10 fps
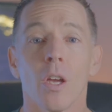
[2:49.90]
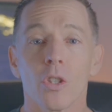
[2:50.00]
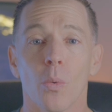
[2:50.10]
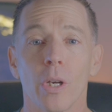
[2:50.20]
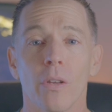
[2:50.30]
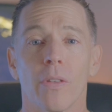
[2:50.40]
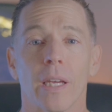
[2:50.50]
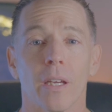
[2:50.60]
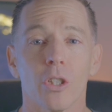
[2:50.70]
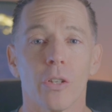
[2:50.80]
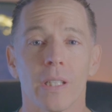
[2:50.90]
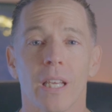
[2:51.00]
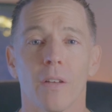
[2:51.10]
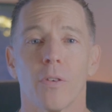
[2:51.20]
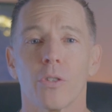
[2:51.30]
So what do you think? Should the
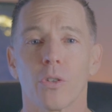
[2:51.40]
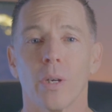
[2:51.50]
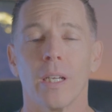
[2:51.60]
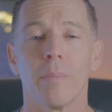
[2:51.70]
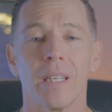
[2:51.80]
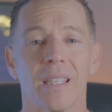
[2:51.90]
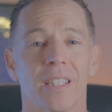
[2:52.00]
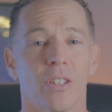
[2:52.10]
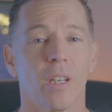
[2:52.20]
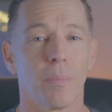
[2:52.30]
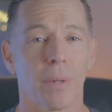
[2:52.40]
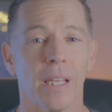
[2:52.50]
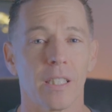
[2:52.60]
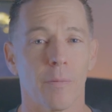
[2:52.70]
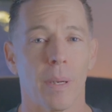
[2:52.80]
telephone screening be considered a
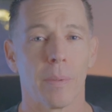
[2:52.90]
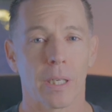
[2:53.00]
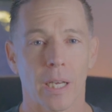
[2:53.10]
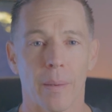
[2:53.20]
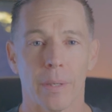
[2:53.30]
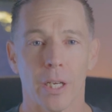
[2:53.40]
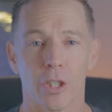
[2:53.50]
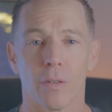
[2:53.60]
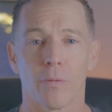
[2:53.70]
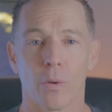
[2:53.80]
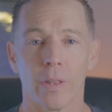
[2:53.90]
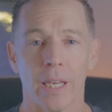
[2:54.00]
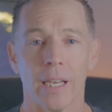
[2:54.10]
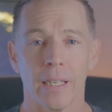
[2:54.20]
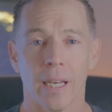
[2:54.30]
place of public accommodation for
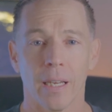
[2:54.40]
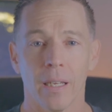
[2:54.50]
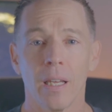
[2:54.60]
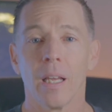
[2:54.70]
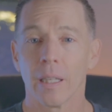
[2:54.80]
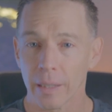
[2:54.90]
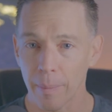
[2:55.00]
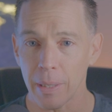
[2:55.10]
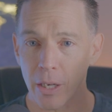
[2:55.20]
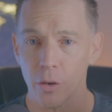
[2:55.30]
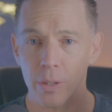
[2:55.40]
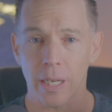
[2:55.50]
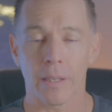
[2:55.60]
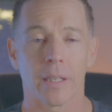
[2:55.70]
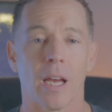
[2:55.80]
the ADA? Let me know
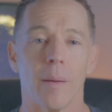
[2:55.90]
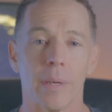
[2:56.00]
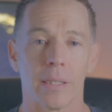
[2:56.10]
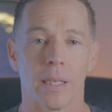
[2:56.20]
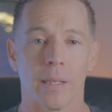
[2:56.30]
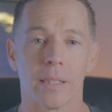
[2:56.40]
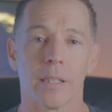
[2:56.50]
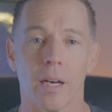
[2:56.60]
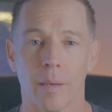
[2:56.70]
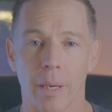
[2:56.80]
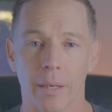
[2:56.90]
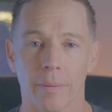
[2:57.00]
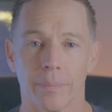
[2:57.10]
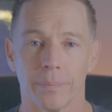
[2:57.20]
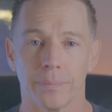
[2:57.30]
down in the comments and let's talk about
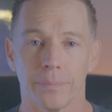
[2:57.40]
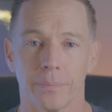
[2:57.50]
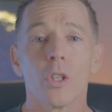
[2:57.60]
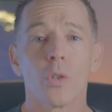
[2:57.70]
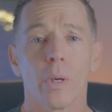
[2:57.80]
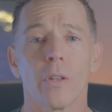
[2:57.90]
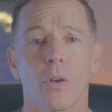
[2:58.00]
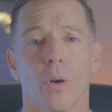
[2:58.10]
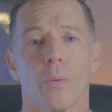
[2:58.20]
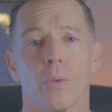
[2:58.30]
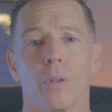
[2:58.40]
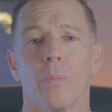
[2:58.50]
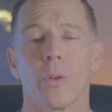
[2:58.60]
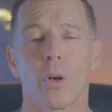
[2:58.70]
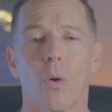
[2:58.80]
it. So what did the court rule?
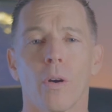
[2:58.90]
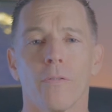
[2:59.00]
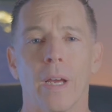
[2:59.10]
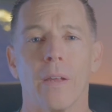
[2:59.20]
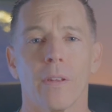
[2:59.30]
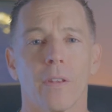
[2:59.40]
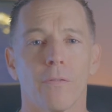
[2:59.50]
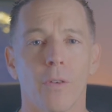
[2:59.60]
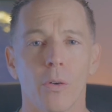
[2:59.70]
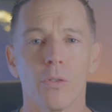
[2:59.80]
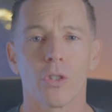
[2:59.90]
The court found that the phone